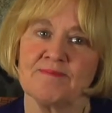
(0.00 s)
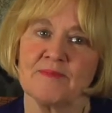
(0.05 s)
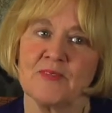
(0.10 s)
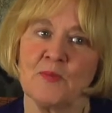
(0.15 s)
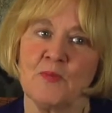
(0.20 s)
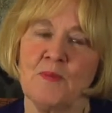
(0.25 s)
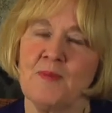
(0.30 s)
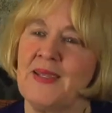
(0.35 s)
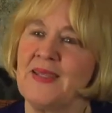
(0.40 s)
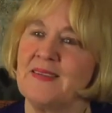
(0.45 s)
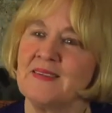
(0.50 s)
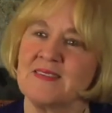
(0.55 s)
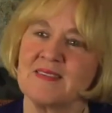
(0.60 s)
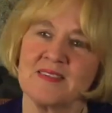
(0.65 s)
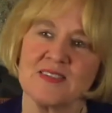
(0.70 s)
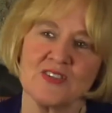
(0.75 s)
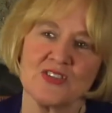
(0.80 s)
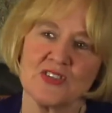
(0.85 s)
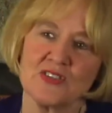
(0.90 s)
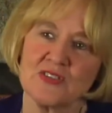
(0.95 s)
We made
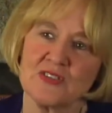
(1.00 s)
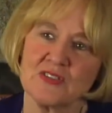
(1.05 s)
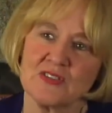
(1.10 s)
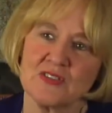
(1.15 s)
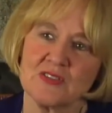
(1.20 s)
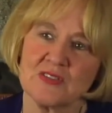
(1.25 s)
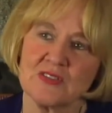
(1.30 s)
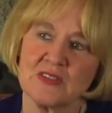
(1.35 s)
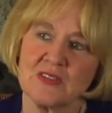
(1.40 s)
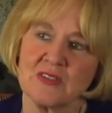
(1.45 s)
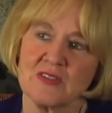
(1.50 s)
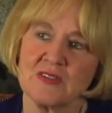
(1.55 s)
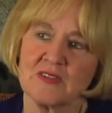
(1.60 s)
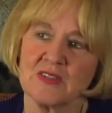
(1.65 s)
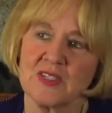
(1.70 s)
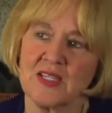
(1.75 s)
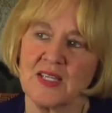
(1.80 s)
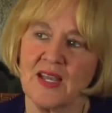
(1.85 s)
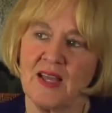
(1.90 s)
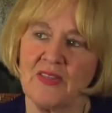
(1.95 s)
decisions
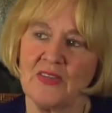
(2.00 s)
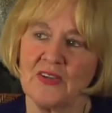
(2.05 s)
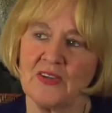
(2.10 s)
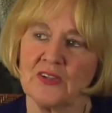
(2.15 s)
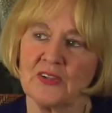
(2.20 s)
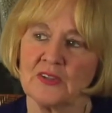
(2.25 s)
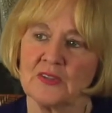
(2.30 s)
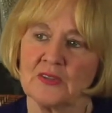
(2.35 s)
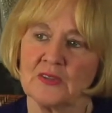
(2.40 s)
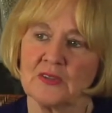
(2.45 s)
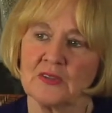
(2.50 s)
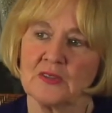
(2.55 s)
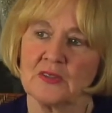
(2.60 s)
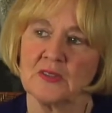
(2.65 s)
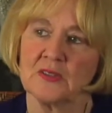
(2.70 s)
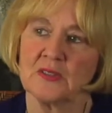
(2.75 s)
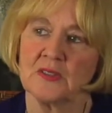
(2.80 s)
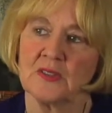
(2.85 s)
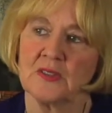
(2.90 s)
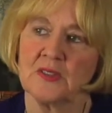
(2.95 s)
together
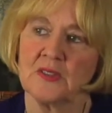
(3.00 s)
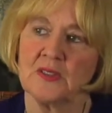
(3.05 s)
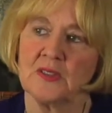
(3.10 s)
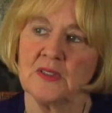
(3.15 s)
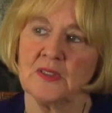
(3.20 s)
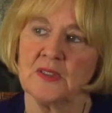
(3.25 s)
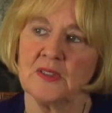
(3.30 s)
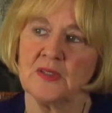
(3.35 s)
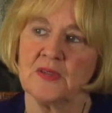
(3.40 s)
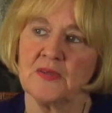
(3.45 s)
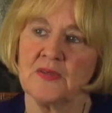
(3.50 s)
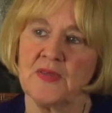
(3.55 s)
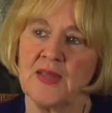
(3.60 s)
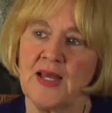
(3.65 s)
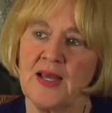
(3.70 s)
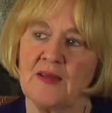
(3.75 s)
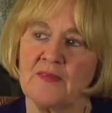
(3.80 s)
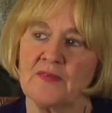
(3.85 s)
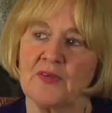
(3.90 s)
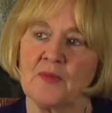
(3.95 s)

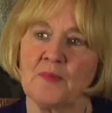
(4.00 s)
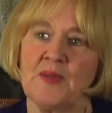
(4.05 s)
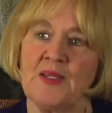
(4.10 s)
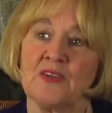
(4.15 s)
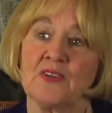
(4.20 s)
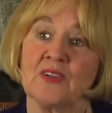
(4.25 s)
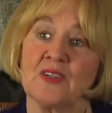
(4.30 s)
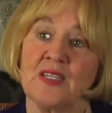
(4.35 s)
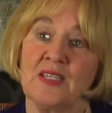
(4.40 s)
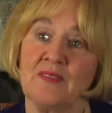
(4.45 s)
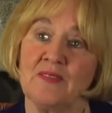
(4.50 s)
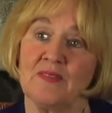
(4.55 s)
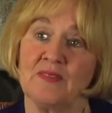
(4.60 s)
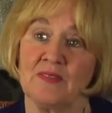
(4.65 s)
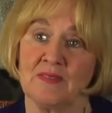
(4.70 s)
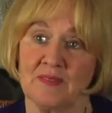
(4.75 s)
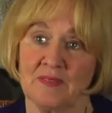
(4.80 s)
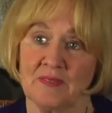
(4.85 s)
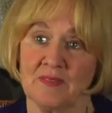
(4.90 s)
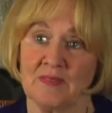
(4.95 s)
that for me to leave,
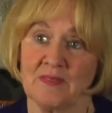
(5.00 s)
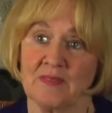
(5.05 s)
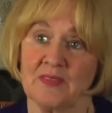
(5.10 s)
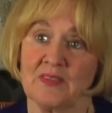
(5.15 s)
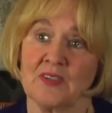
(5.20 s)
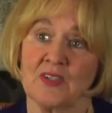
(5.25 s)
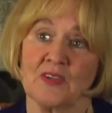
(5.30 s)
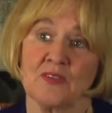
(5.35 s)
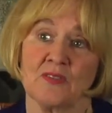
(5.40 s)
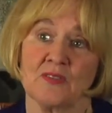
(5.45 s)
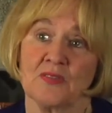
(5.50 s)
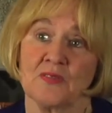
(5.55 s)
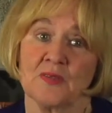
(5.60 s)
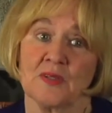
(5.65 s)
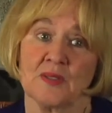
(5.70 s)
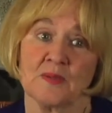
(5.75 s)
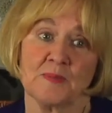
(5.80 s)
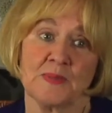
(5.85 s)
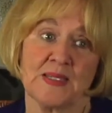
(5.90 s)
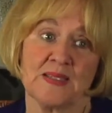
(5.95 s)

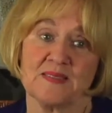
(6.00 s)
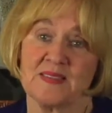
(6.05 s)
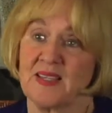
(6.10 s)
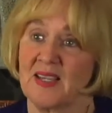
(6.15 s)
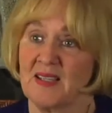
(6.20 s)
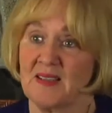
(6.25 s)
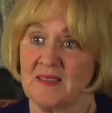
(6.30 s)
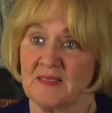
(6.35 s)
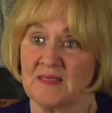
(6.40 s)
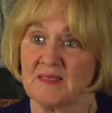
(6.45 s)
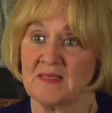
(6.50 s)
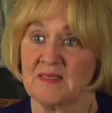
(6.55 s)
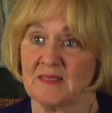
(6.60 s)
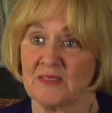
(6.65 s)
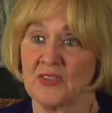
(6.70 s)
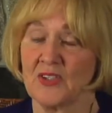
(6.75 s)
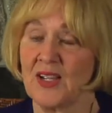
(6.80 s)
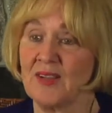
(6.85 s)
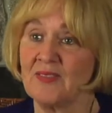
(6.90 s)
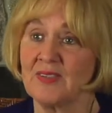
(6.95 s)
because I
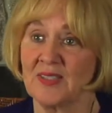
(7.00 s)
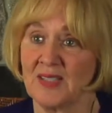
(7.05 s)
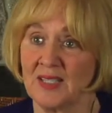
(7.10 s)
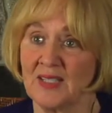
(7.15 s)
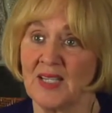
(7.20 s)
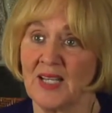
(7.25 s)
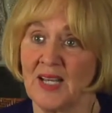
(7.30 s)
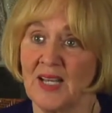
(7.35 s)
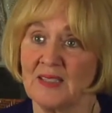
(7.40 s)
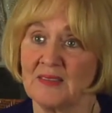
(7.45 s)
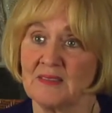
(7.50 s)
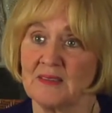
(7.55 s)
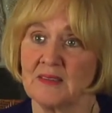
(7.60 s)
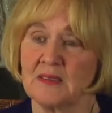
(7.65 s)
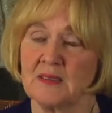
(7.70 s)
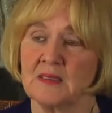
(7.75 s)
travel a lot,